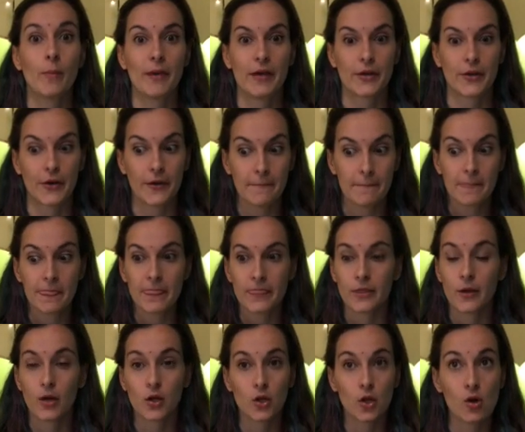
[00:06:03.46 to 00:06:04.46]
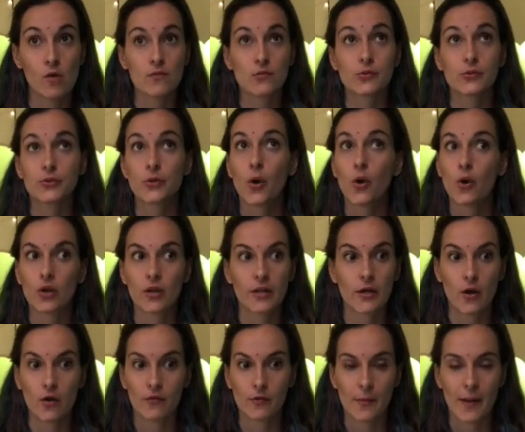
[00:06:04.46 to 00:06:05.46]
bitter. The cloves were totally
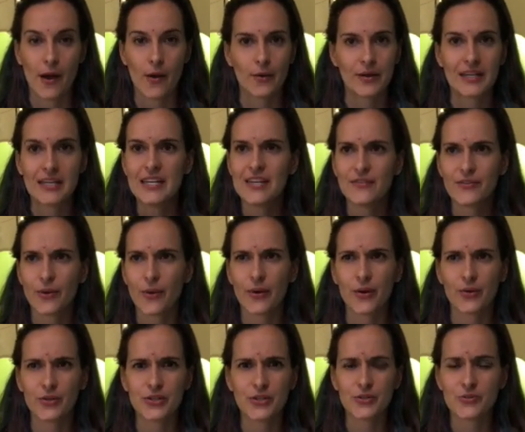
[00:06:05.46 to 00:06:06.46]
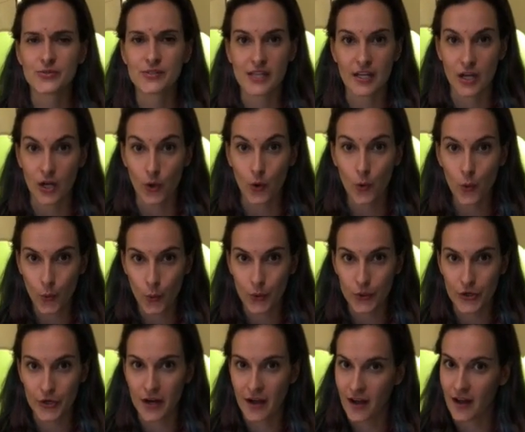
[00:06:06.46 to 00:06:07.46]
overpowering, even though I only used like
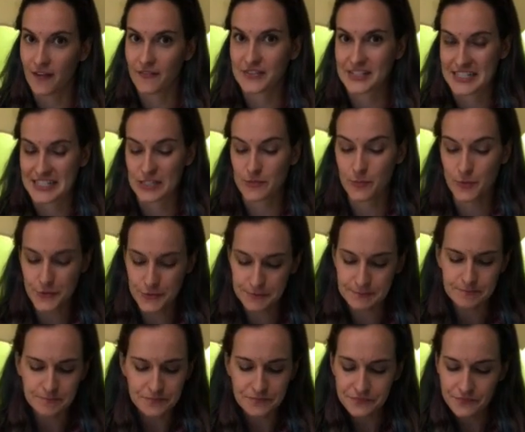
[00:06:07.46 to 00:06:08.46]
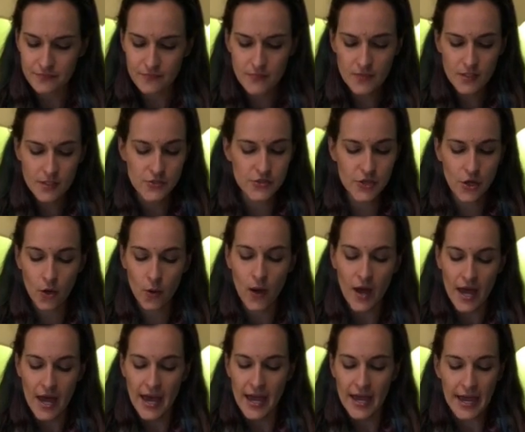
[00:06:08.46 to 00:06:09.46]
1/4 of a teaspoon. So
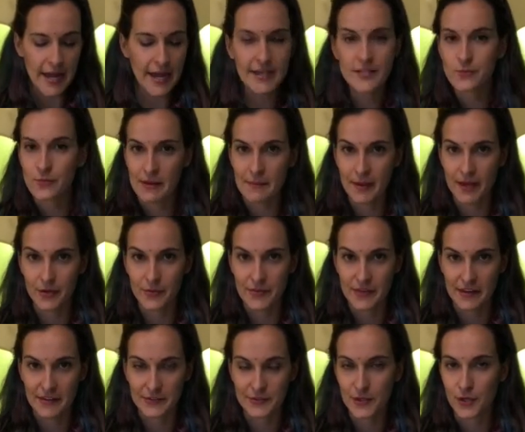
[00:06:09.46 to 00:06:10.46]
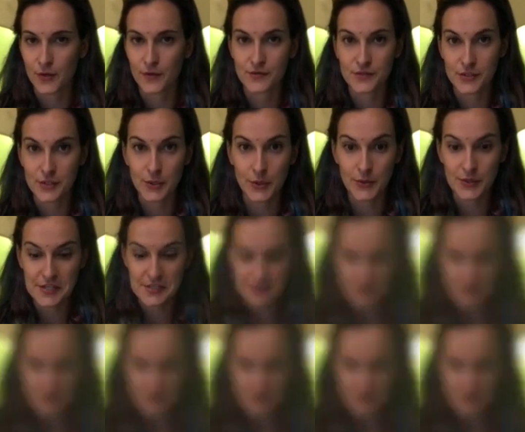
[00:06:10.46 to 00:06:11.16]
it's way better without the cloves. You don't need the